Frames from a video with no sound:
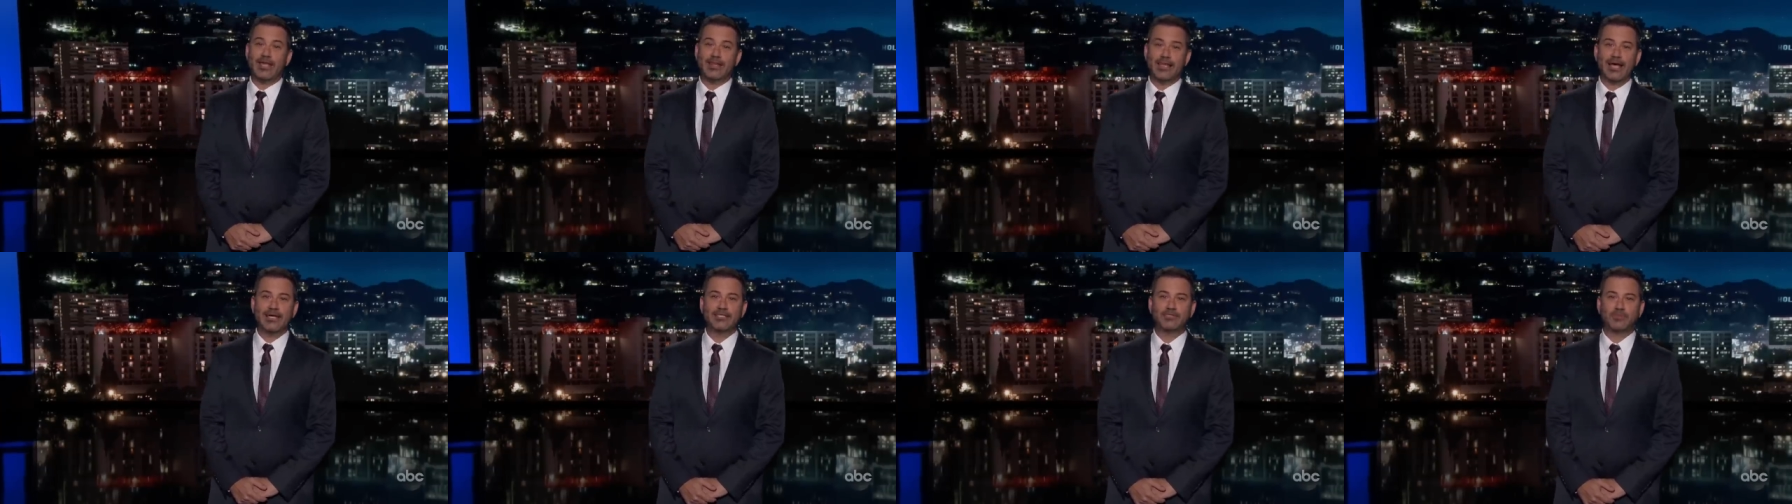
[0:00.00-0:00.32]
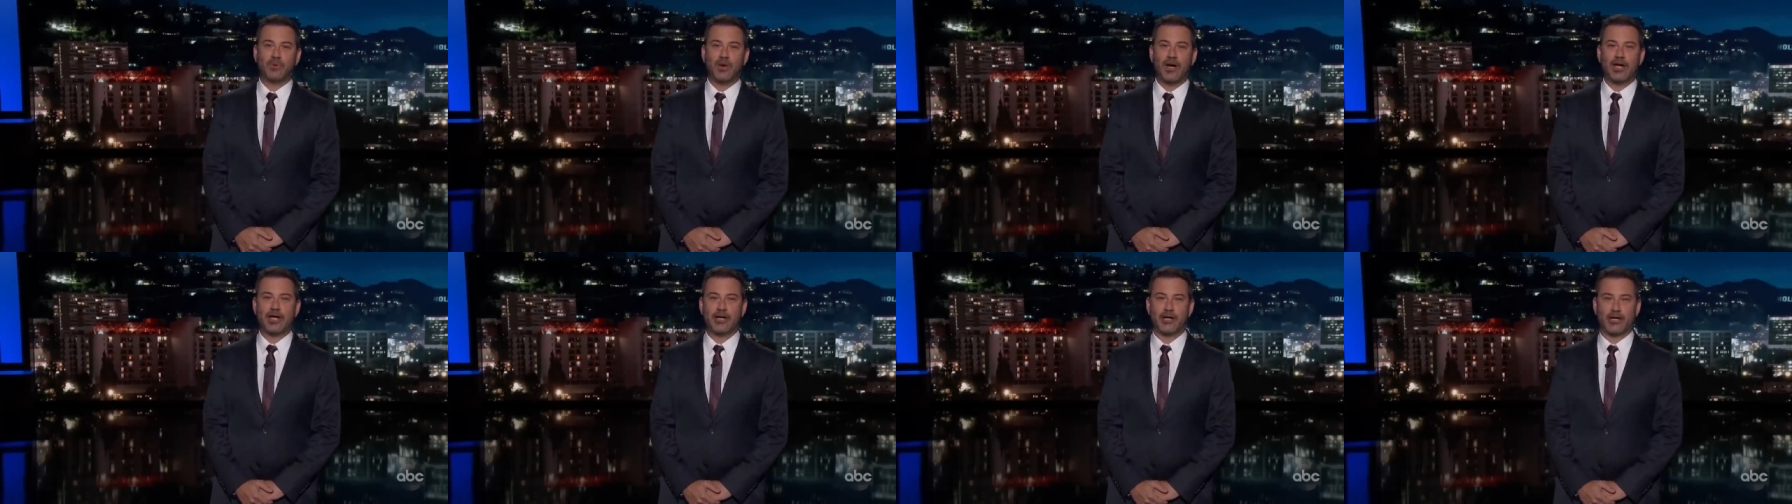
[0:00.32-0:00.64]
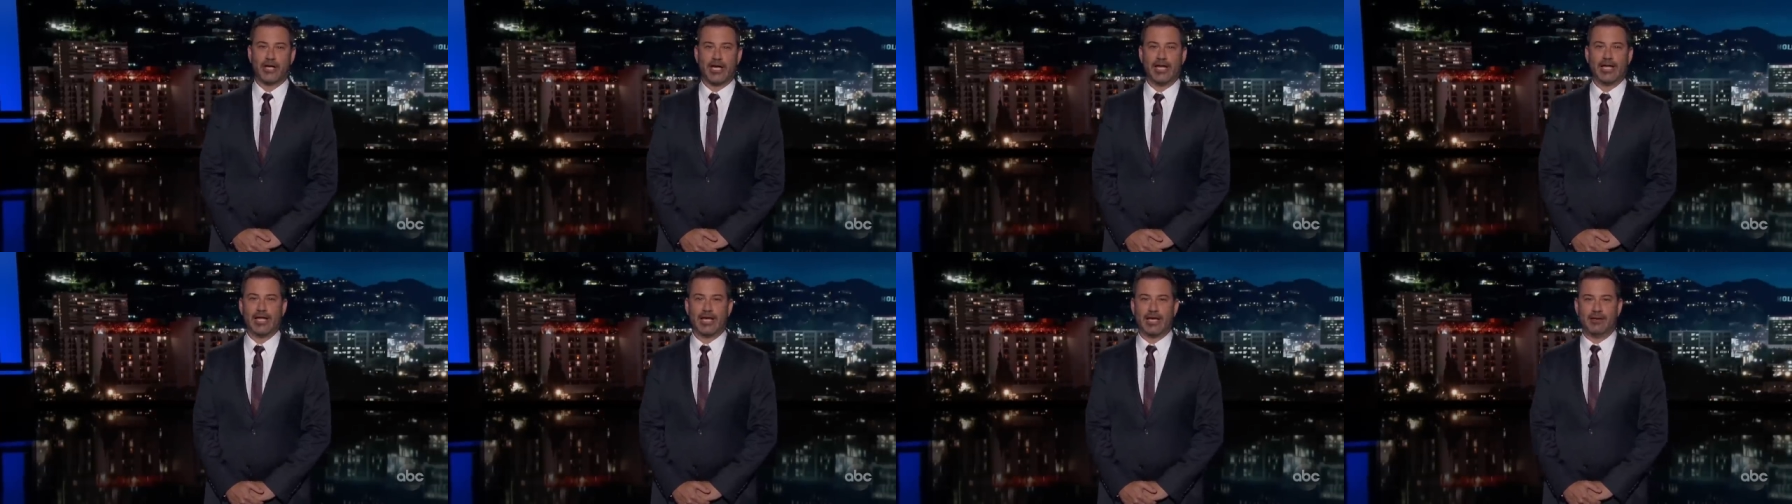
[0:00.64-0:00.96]
and that's why
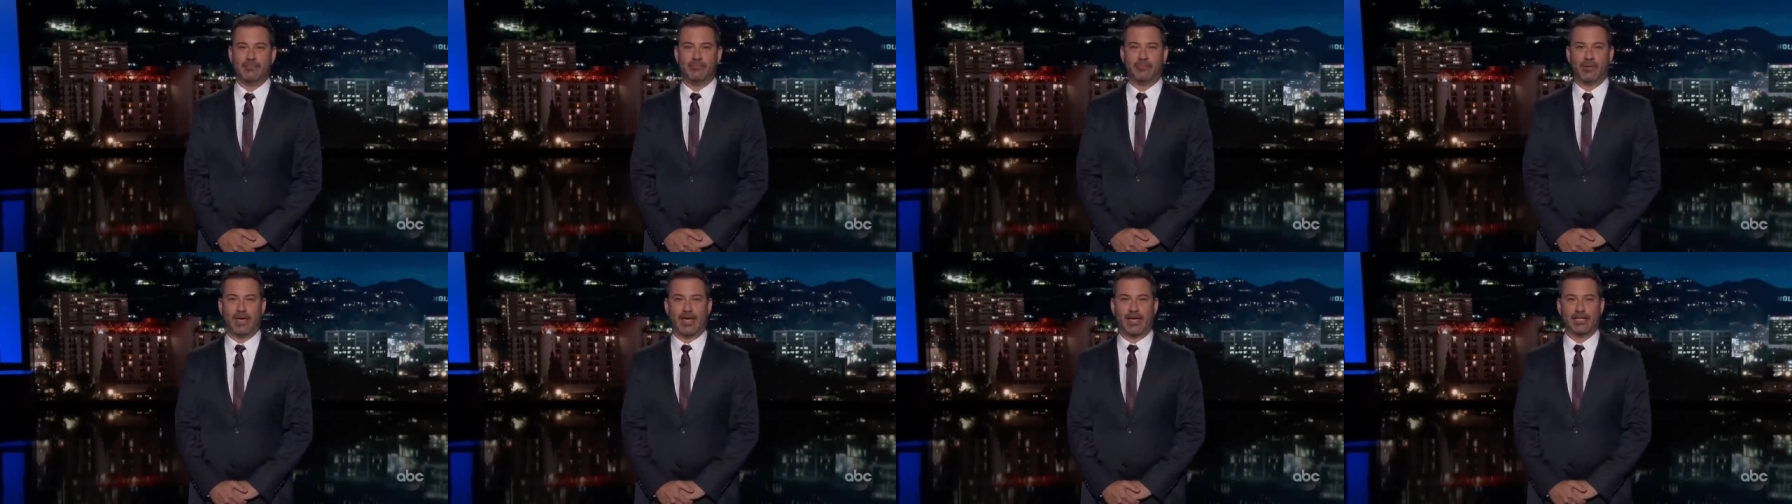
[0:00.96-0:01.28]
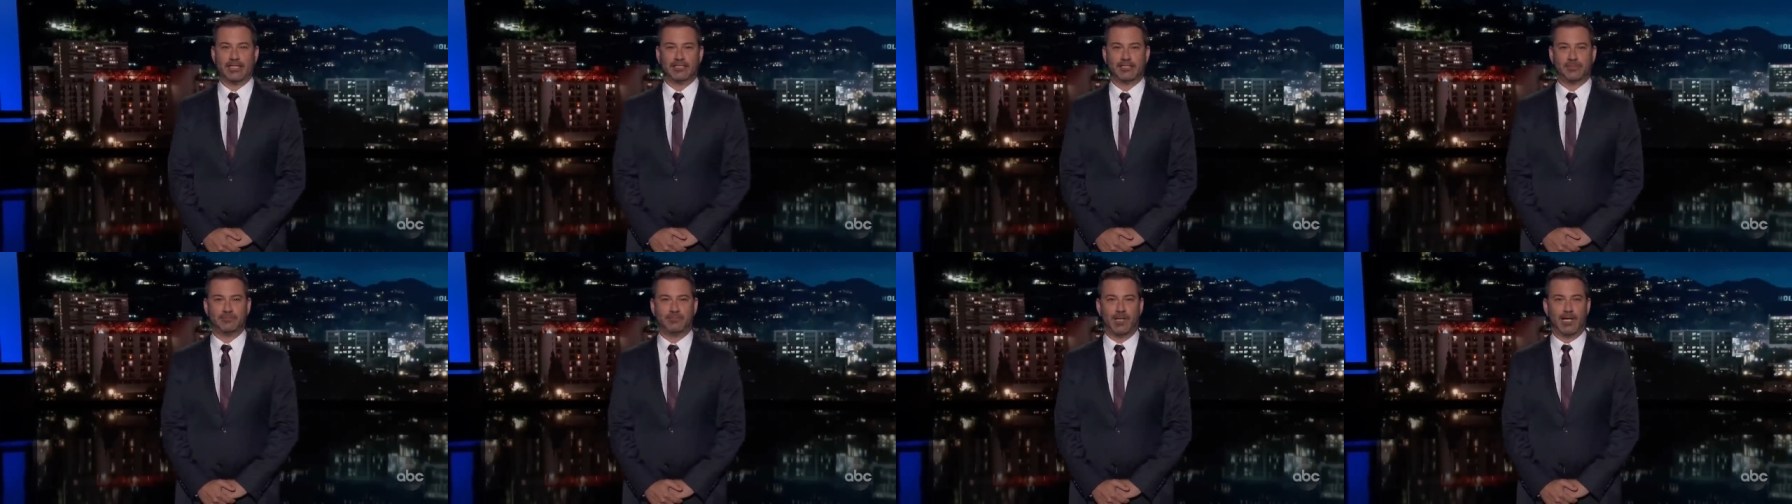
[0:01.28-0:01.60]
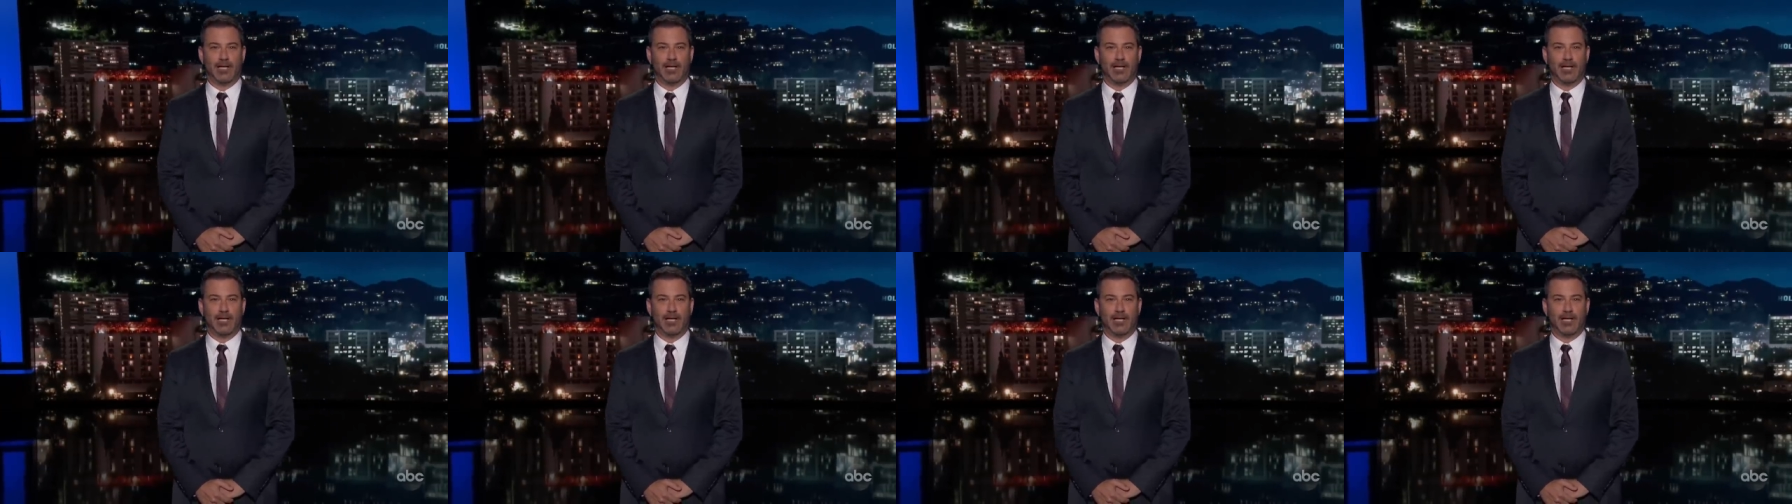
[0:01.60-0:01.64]
you're getting impeached.